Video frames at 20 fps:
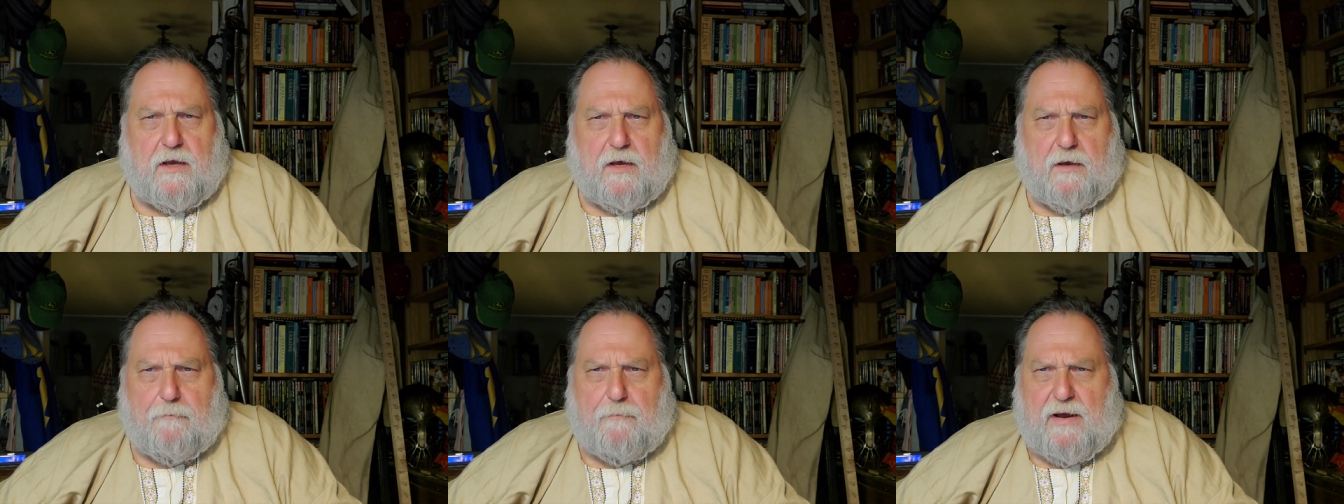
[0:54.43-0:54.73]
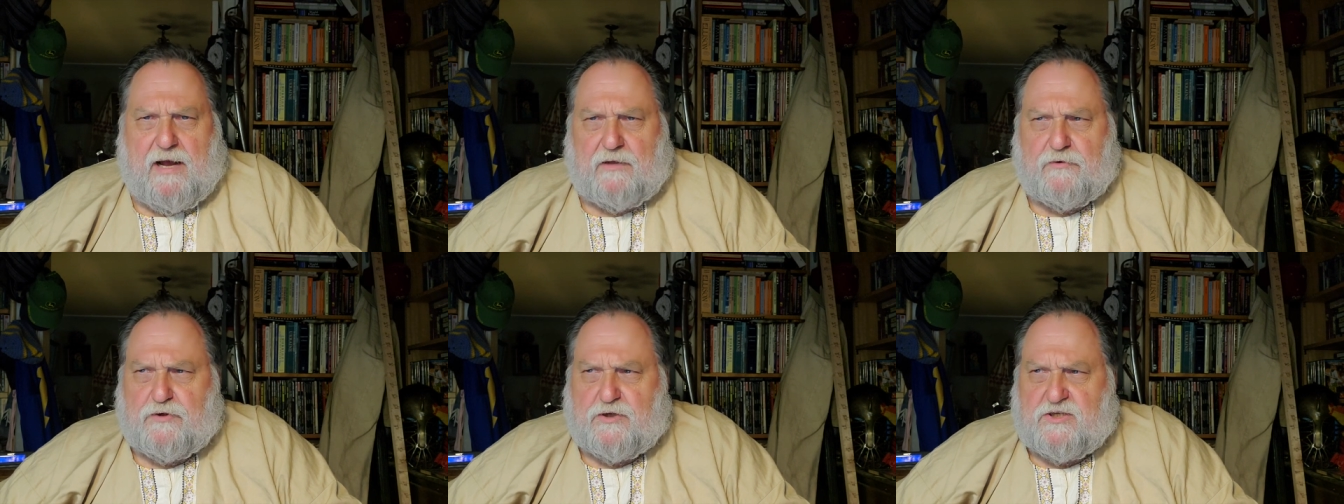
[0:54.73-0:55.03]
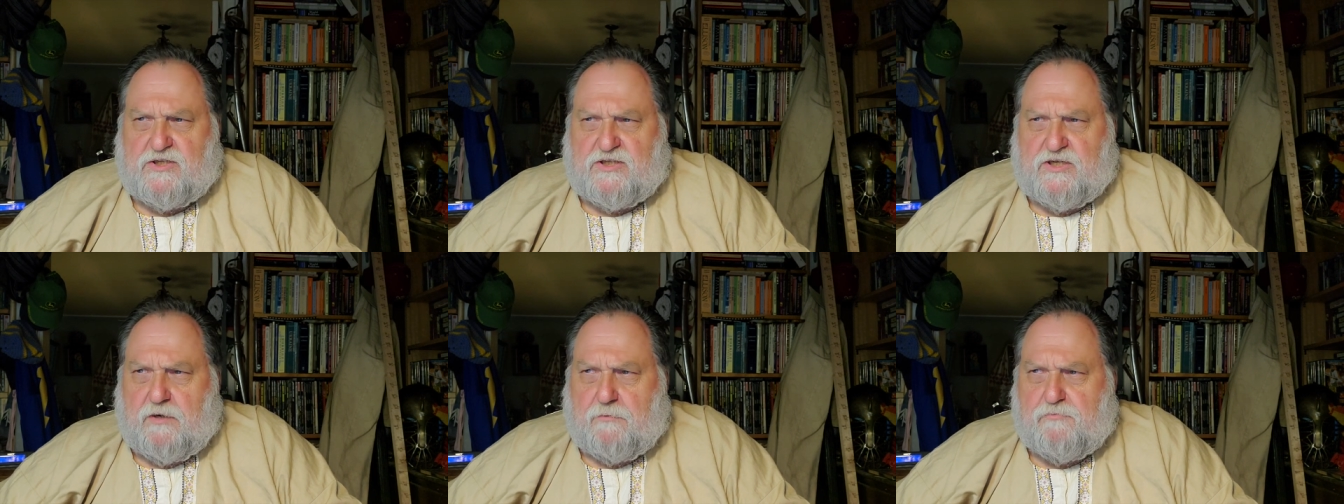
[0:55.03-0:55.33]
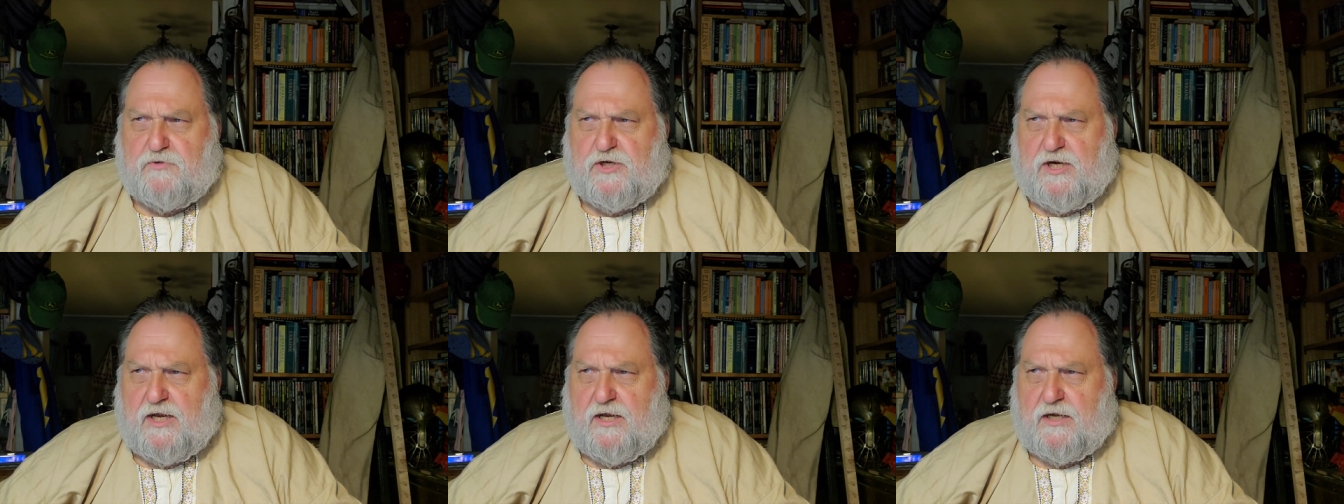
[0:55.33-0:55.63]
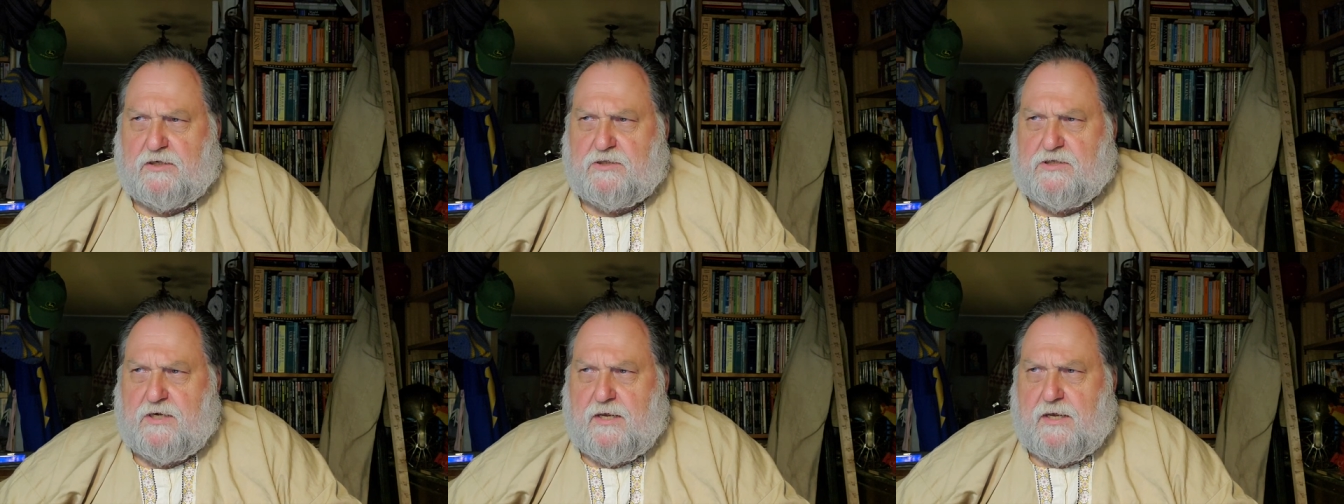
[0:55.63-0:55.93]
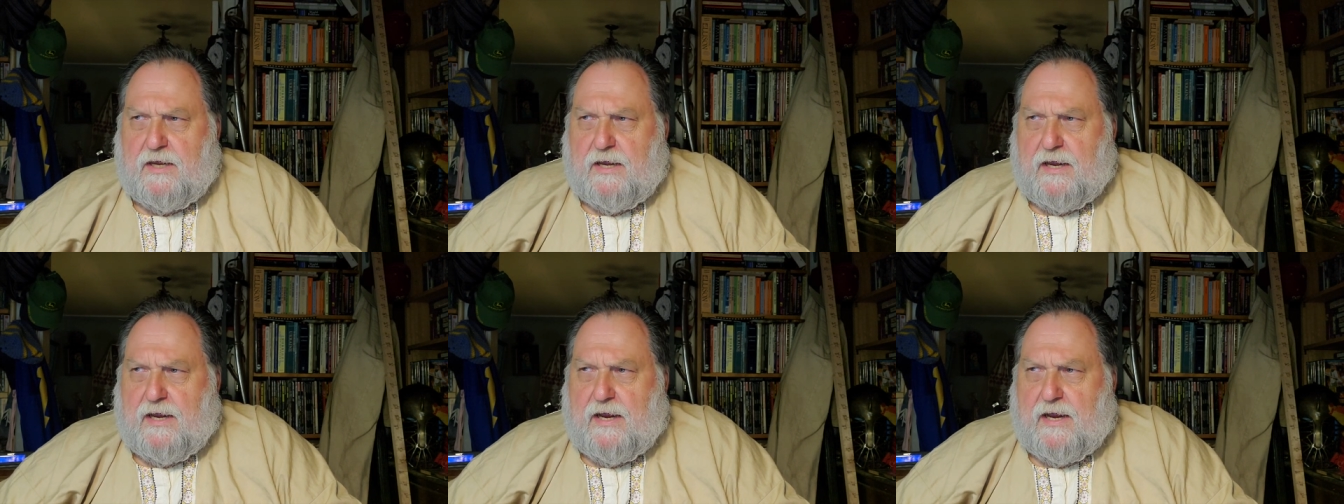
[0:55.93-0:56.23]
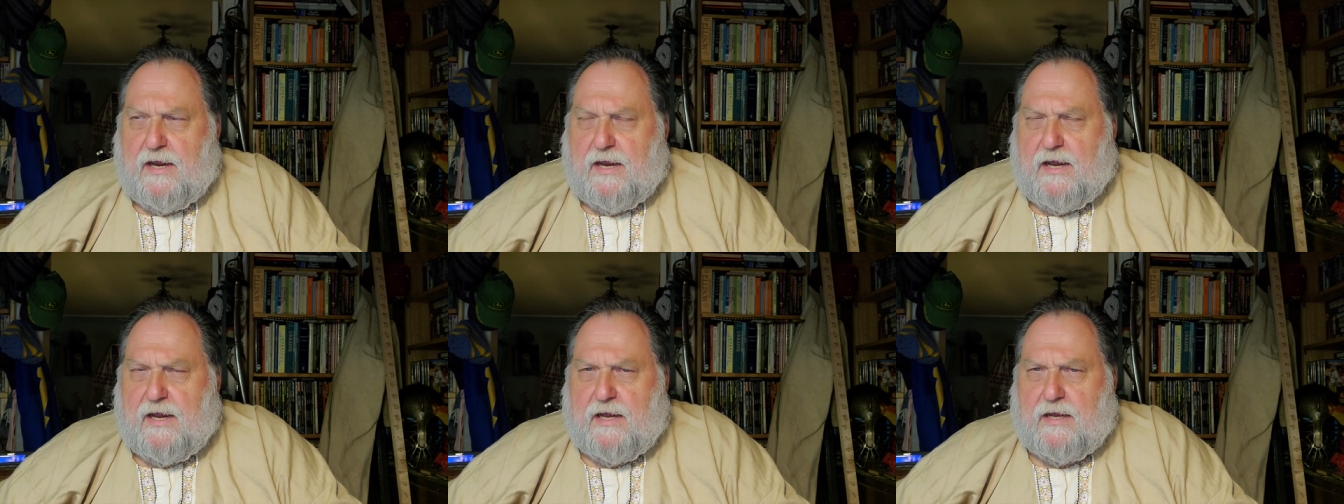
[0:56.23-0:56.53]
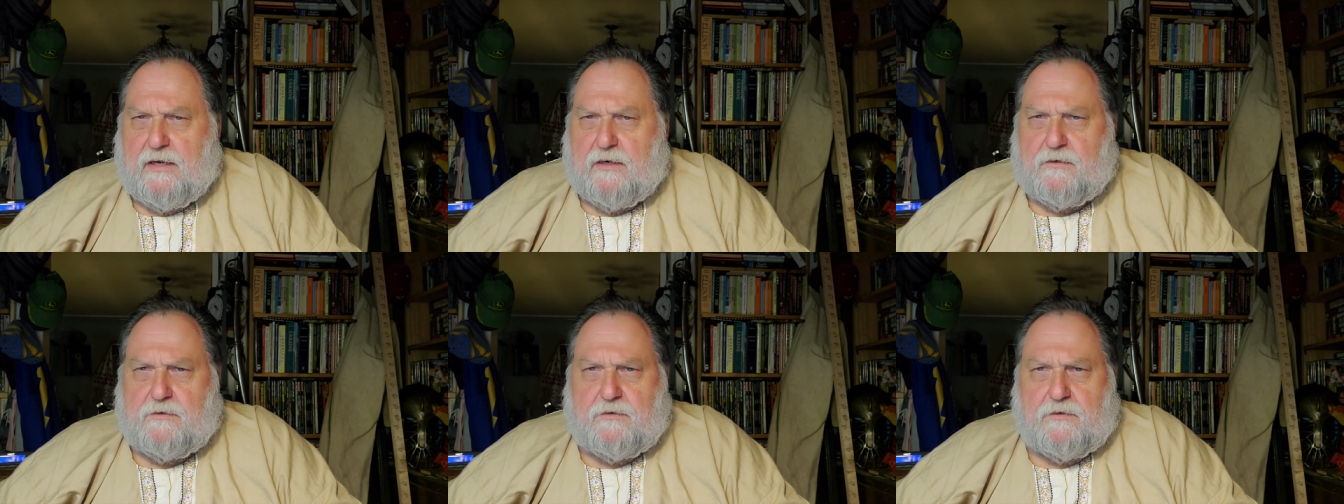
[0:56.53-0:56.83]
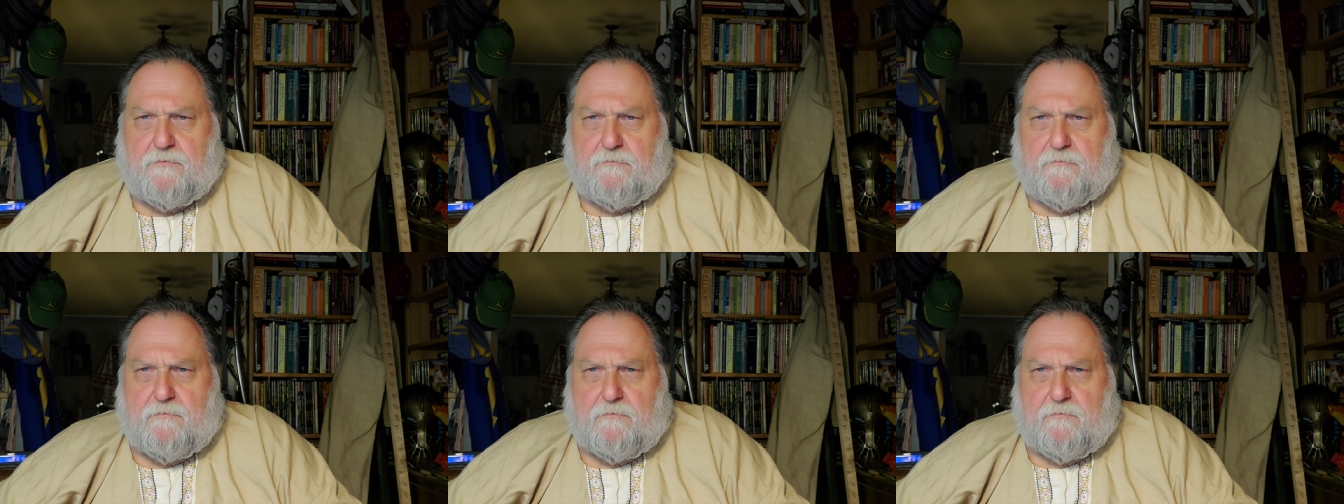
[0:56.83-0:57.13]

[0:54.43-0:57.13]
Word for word: about the subject and